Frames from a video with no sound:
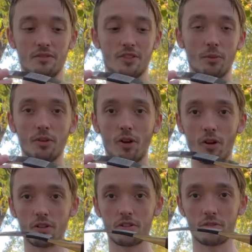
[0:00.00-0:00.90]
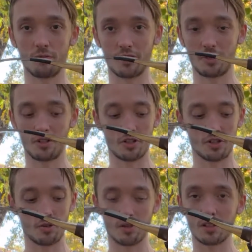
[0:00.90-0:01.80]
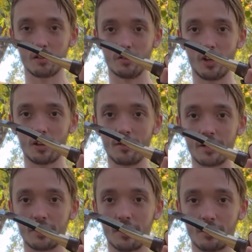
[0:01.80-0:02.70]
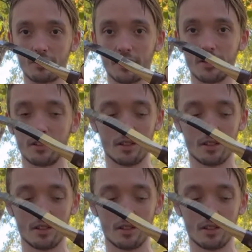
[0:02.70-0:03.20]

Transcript: double arched, which is shown in a lot of iconography.